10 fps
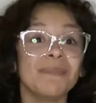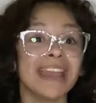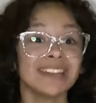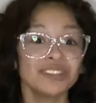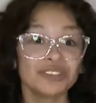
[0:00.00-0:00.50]

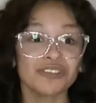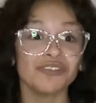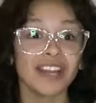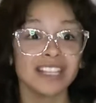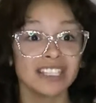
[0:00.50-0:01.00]
manager
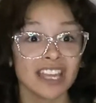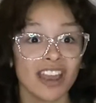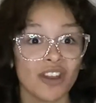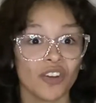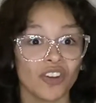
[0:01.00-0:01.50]
finds
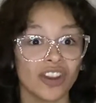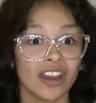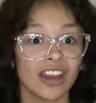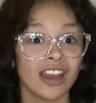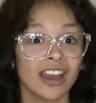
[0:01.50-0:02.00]
out? What?
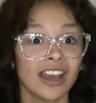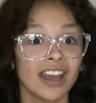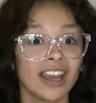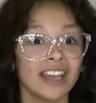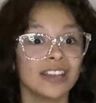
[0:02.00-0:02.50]
What,
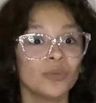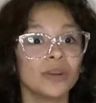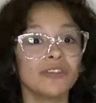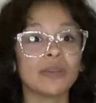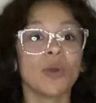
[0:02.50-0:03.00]
what
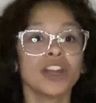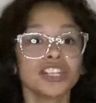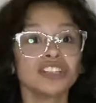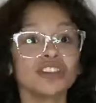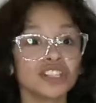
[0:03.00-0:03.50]
if he I watches
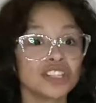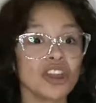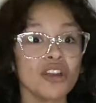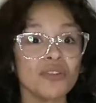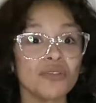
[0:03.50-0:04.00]
quit. the
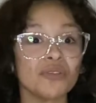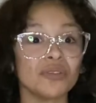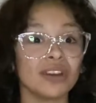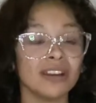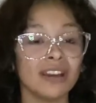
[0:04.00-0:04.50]

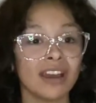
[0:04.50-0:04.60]
show?